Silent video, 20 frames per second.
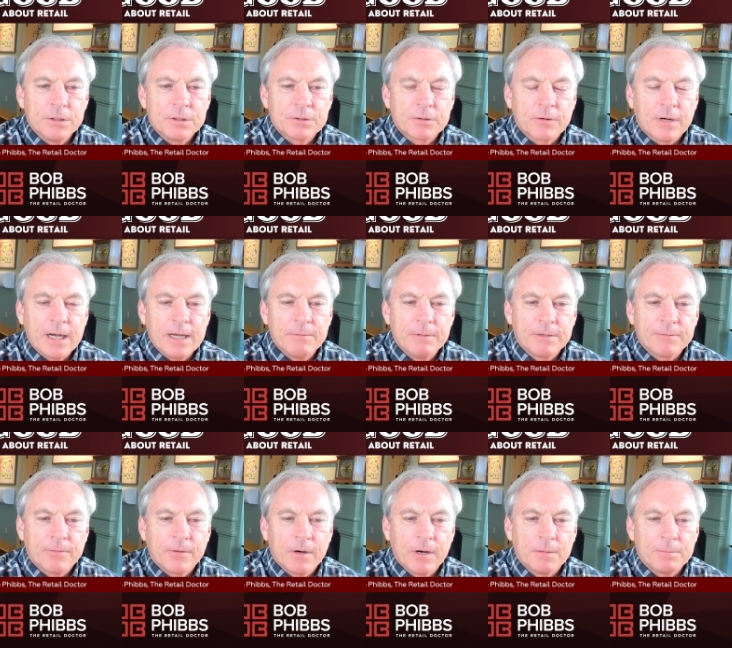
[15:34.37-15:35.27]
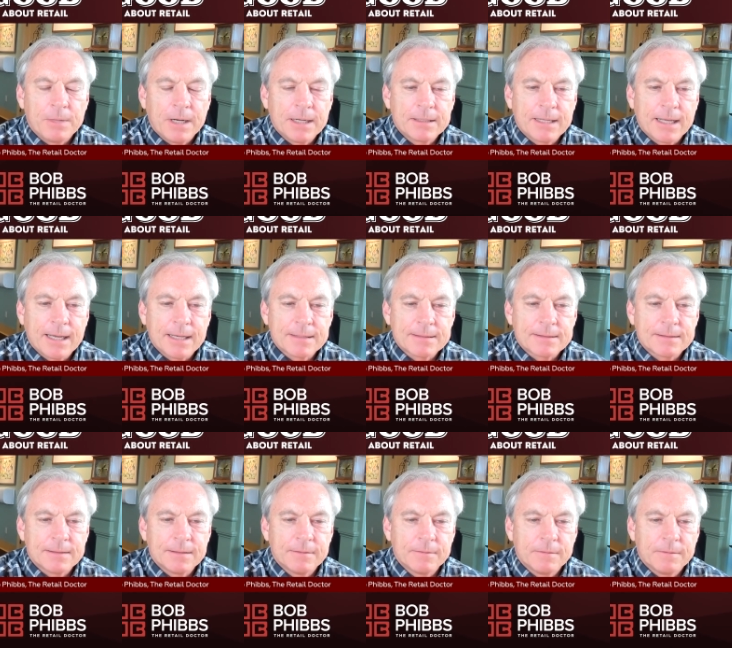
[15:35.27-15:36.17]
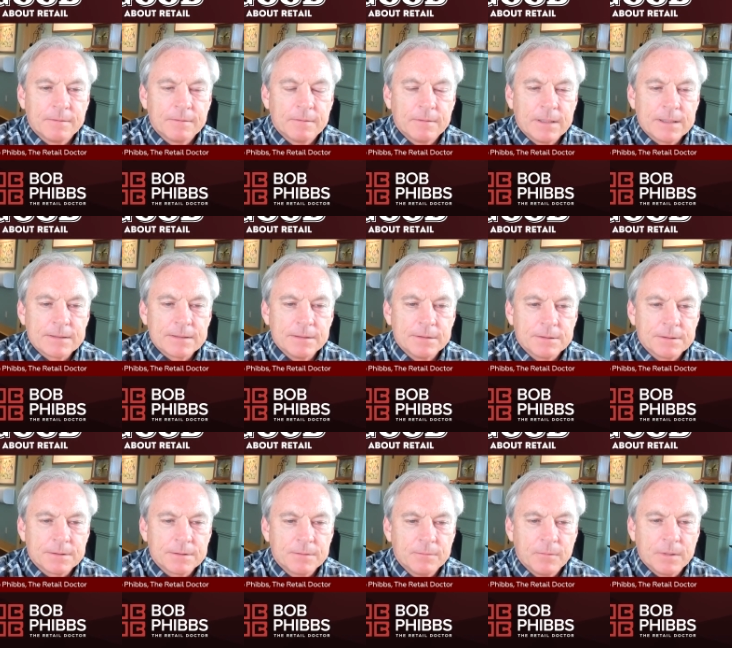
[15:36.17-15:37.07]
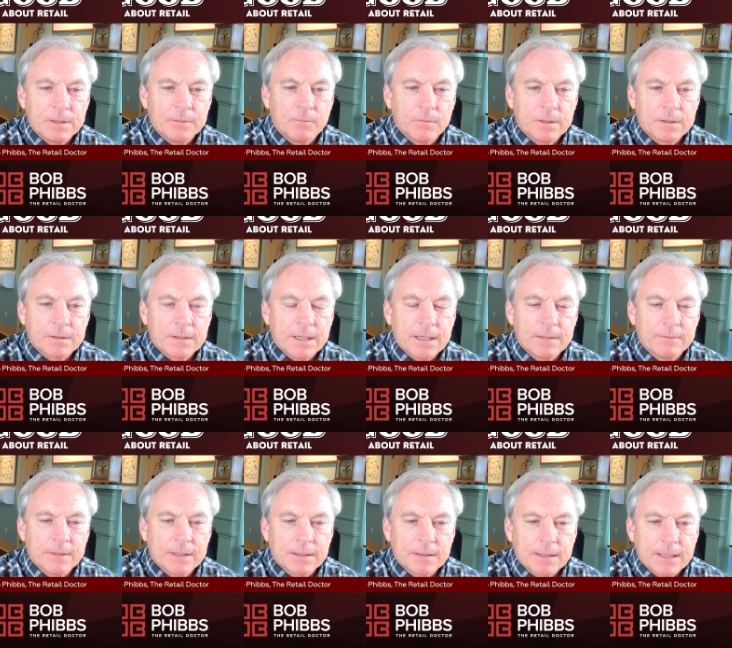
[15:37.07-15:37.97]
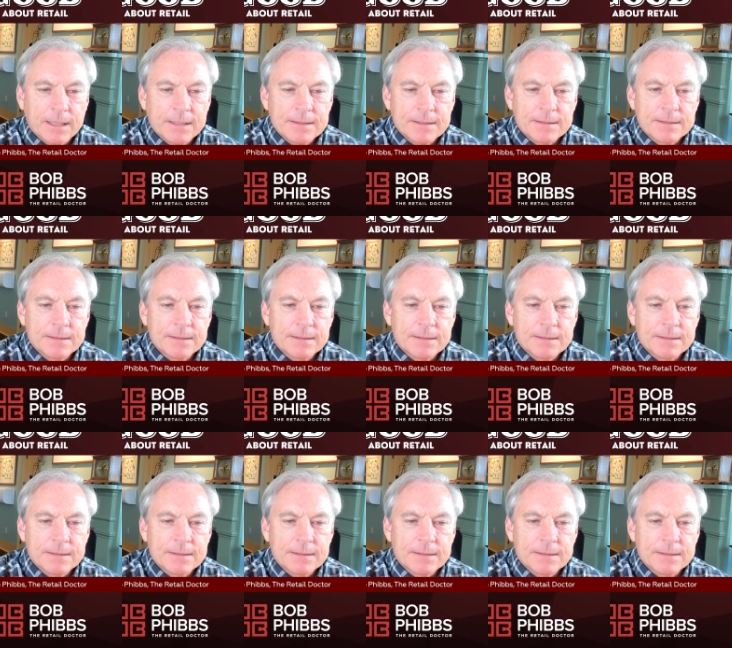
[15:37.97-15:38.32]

describe it for our podcast listeners? What what yes, absolutely. We